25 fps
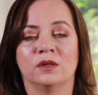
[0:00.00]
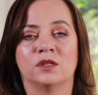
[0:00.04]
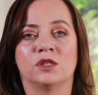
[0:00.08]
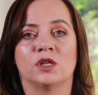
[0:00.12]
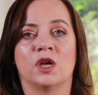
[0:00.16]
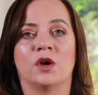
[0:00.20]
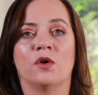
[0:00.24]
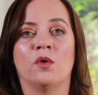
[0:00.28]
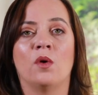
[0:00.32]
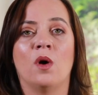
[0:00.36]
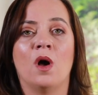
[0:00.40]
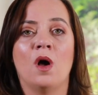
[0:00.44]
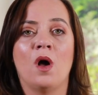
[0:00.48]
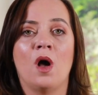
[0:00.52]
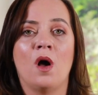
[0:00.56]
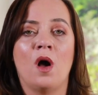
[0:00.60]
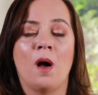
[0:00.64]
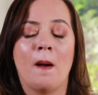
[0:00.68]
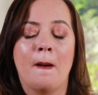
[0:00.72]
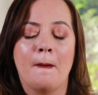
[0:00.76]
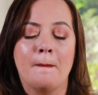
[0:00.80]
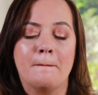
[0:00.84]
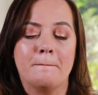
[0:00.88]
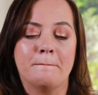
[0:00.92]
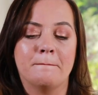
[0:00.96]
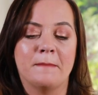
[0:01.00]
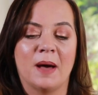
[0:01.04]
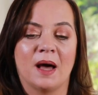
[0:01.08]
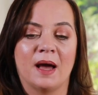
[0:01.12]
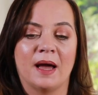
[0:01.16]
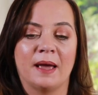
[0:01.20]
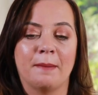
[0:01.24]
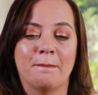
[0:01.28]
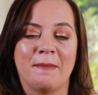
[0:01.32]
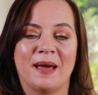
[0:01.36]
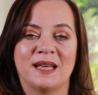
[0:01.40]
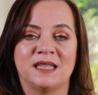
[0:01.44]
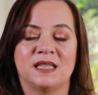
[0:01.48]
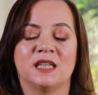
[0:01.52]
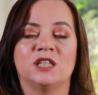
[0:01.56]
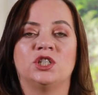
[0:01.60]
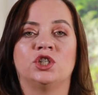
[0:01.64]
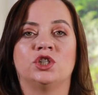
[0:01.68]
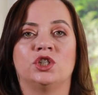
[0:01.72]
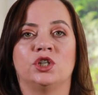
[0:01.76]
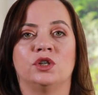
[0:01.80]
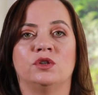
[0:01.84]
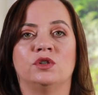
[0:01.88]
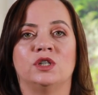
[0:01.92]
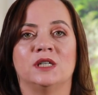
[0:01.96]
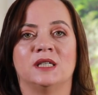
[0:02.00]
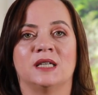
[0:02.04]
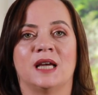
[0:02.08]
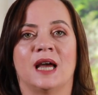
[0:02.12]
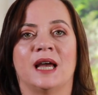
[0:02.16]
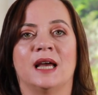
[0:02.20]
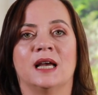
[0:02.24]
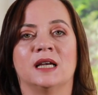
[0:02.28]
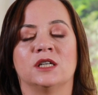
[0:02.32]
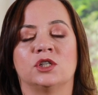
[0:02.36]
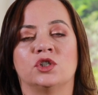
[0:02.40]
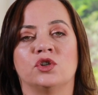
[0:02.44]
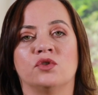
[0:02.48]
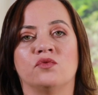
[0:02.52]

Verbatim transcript: So my message to you today is